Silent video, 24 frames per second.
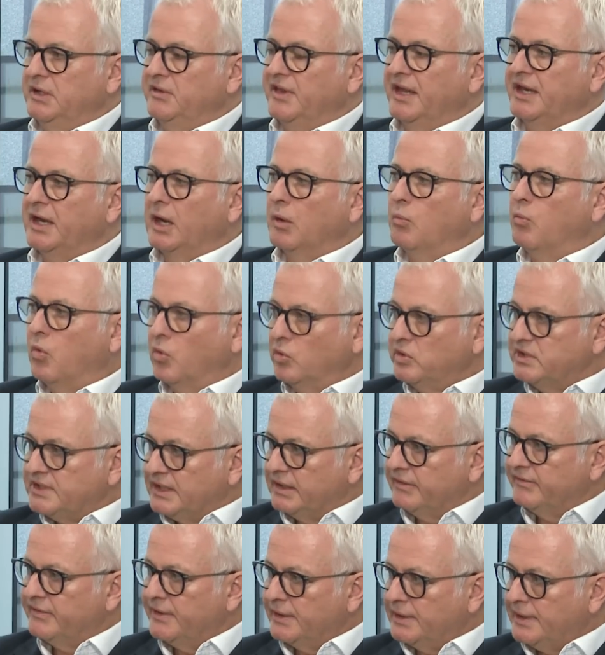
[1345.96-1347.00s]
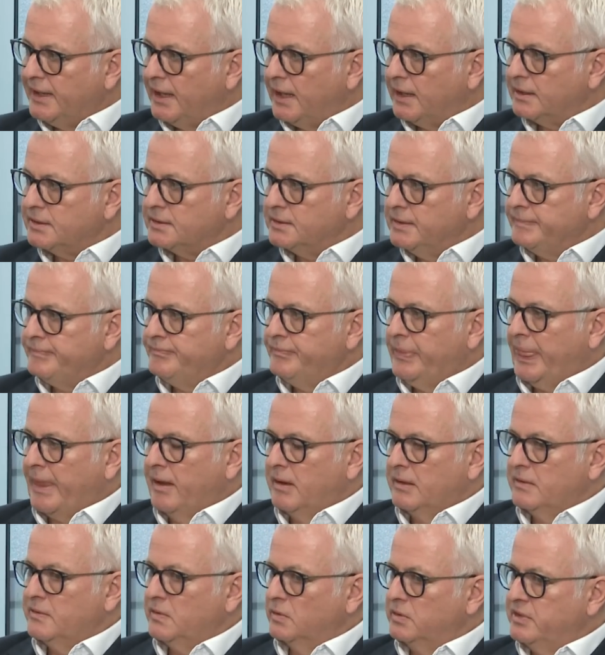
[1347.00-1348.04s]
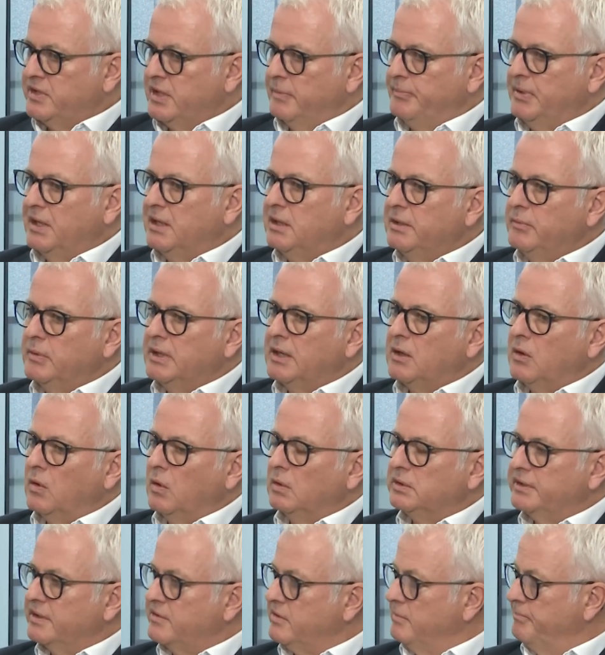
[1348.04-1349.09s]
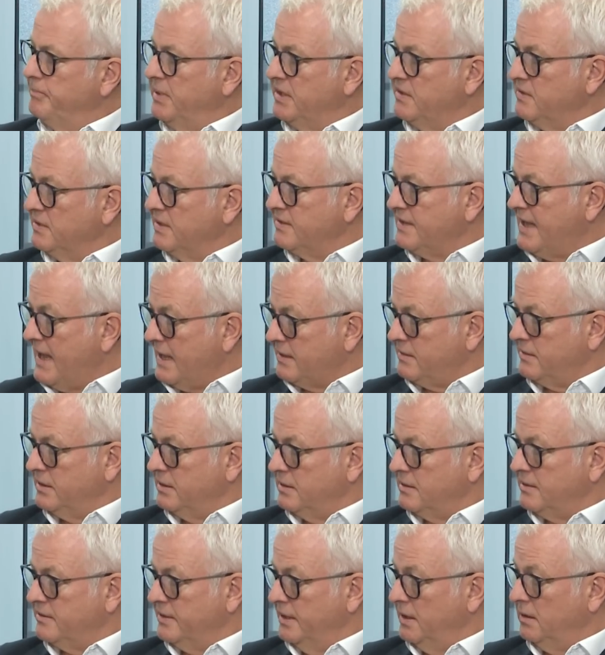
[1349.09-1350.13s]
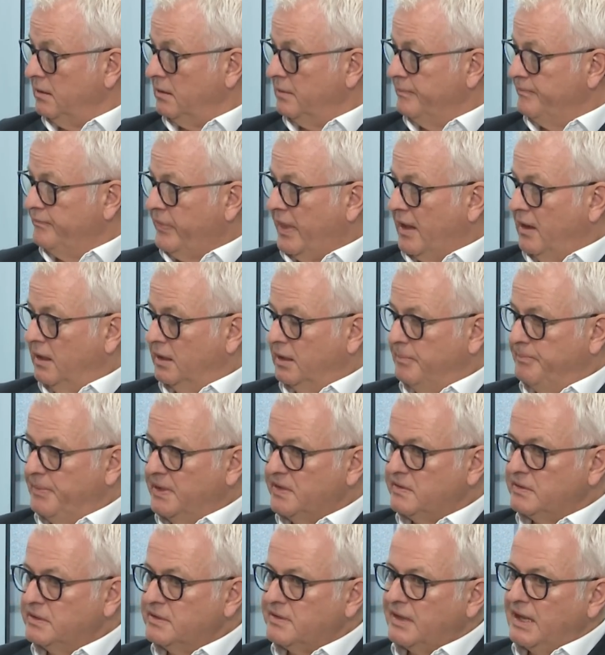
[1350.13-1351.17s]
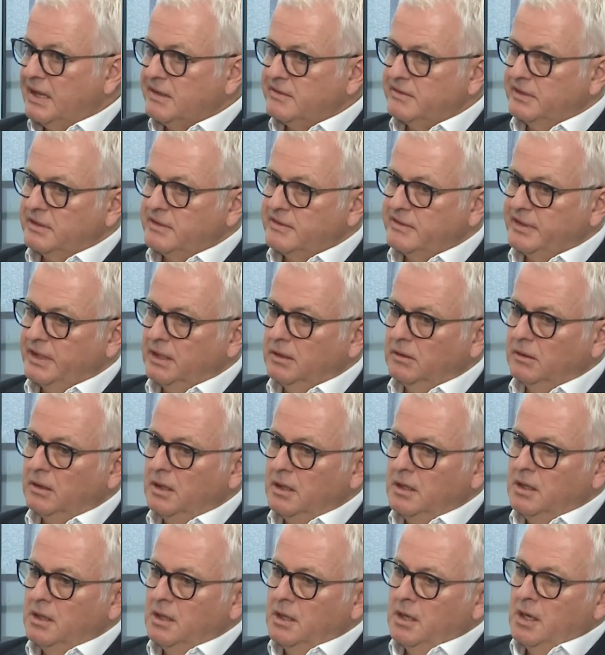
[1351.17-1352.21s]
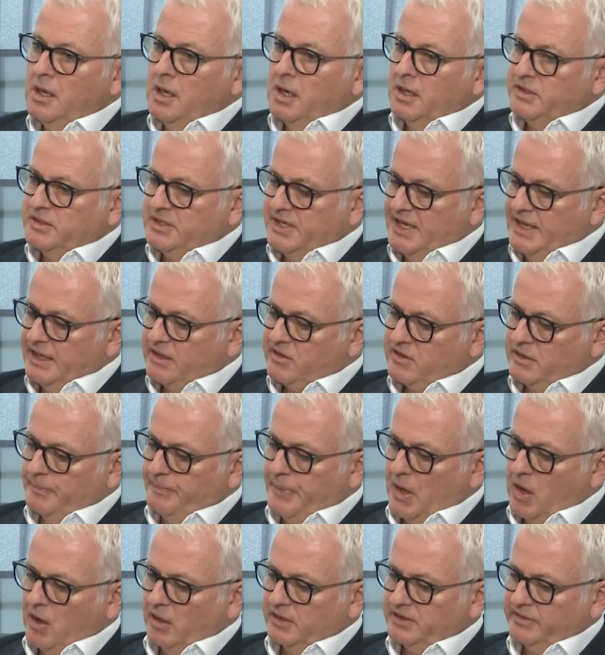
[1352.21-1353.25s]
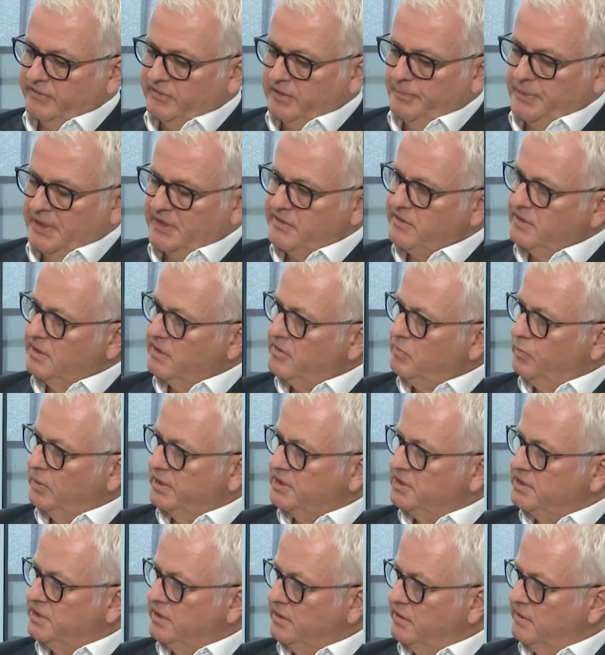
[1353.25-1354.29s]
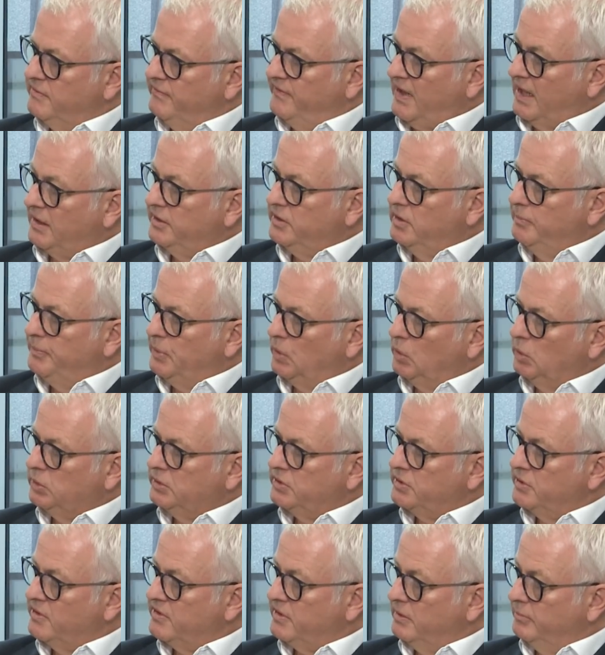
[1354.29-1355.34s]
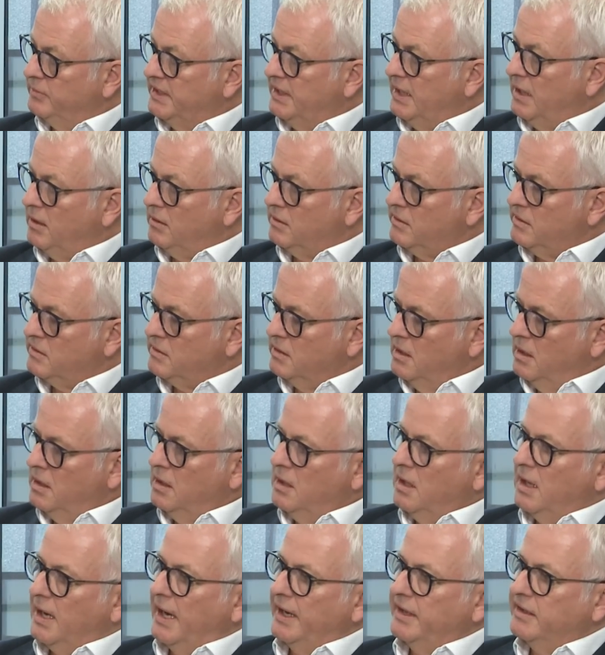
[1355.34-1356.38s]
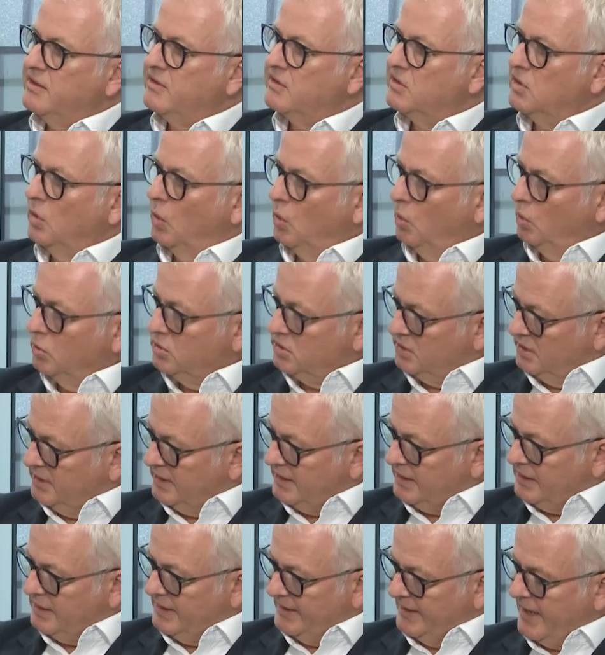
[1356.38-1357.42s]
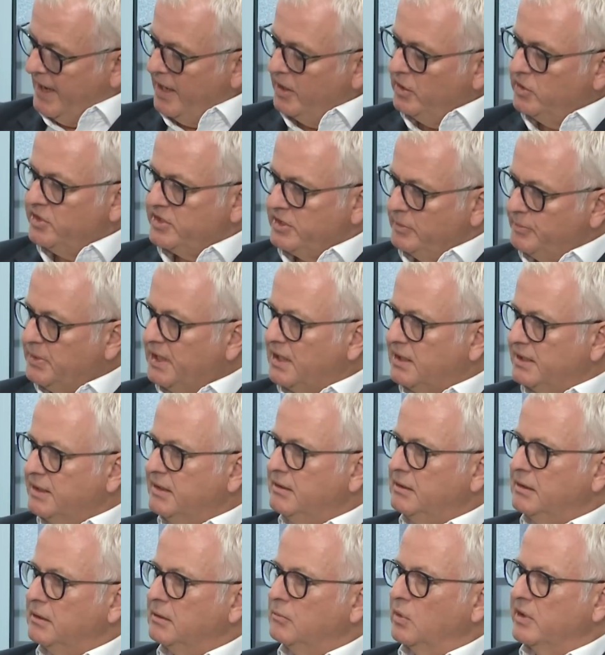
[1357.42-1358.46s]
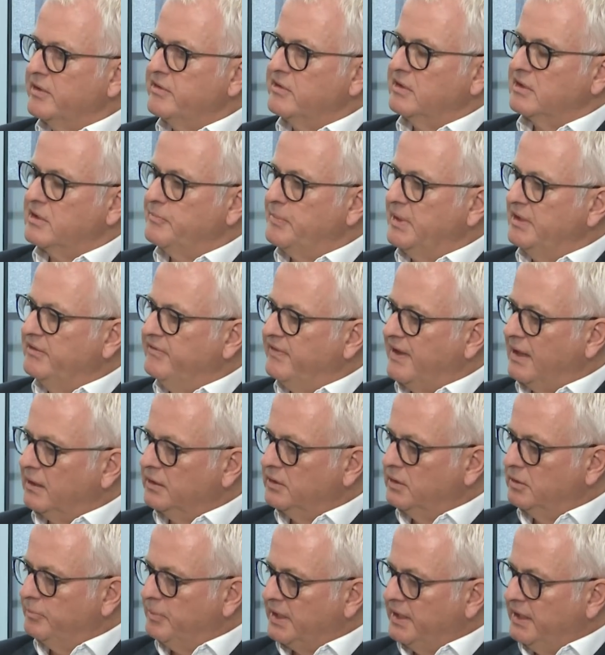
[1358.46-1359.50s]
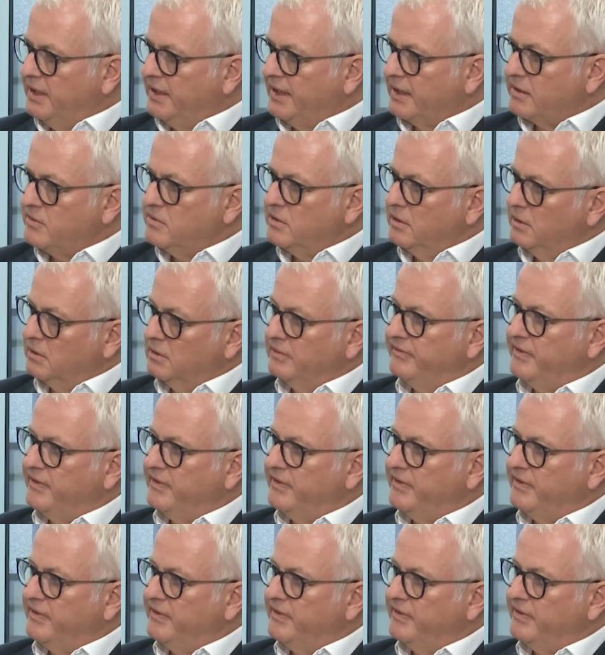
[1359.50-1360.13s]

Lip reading: then I won't have the debt. So typically we call this a business asset sale. And a business asset sale takes the part of the business which is valuable to somebody else and is sold. Again, typically, once it's been valued by an external